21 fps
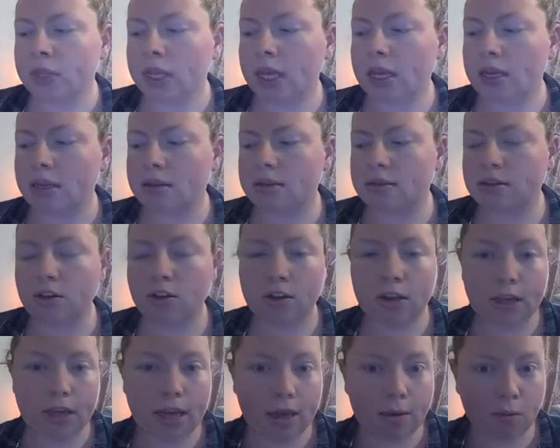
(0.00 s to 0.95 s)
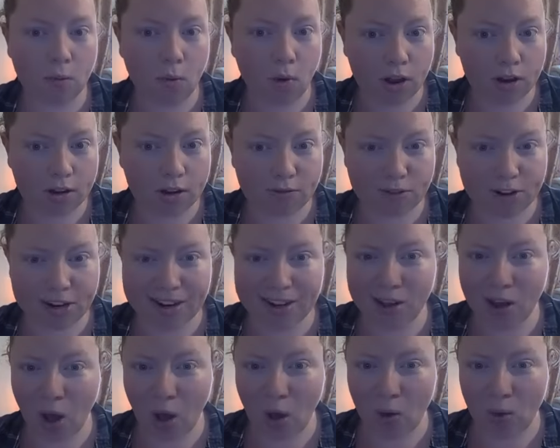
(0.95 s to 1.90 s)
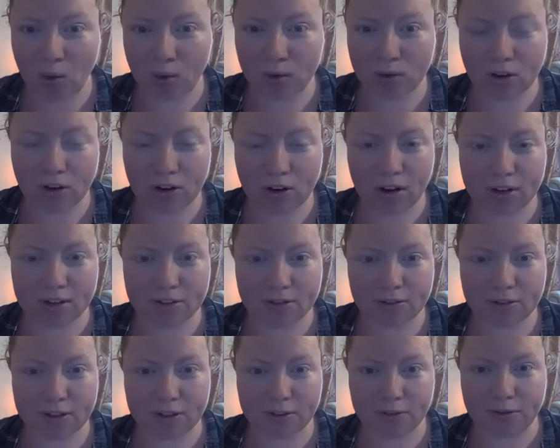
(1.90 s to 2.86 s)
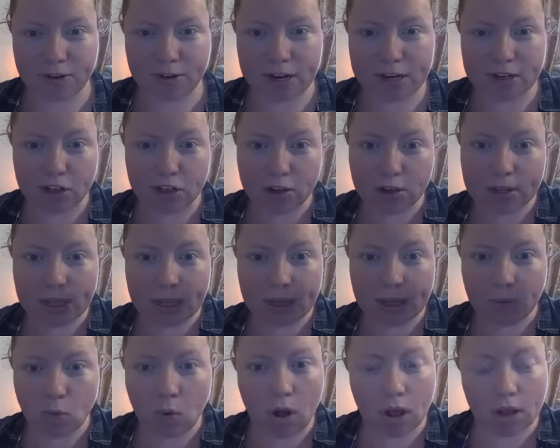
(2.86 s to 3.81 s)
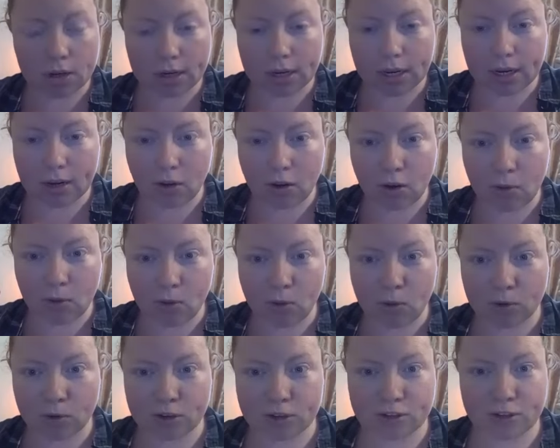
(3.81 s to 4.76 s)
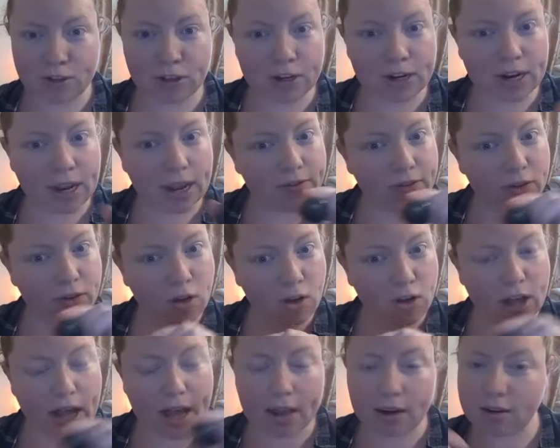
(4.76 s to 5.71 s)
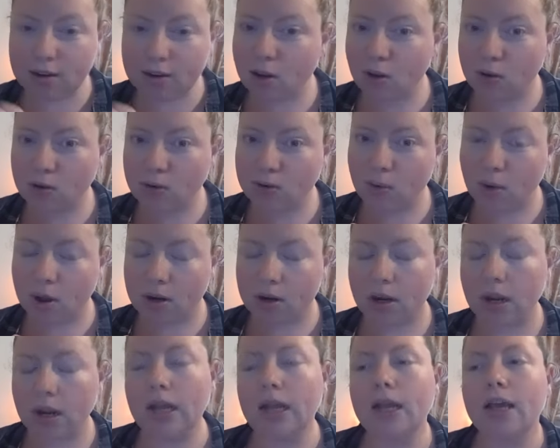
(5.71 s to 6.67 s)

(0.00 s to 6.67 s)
is you can keep one really cold on ice or in the fridge, and you can keep one in hot water, so you can have a hot and a cold one.